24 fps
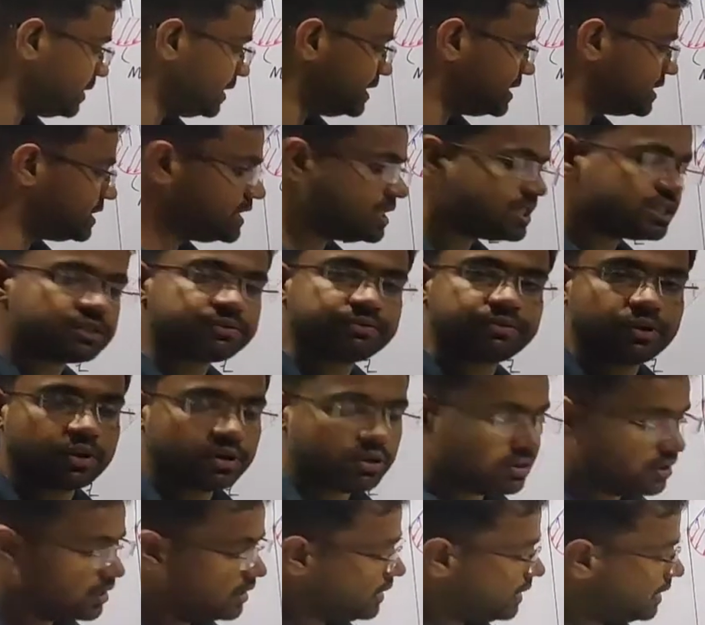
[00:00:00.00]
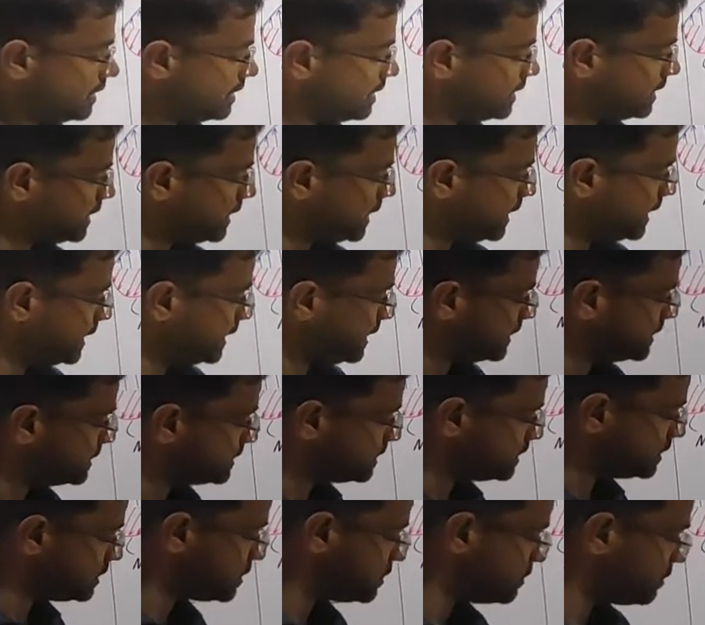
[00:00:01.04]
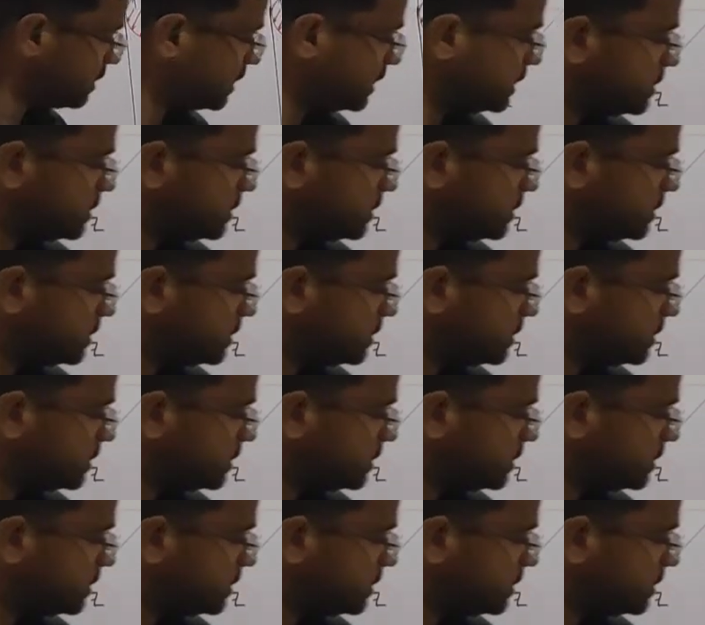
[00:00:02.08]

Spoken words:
it's just for direction, so I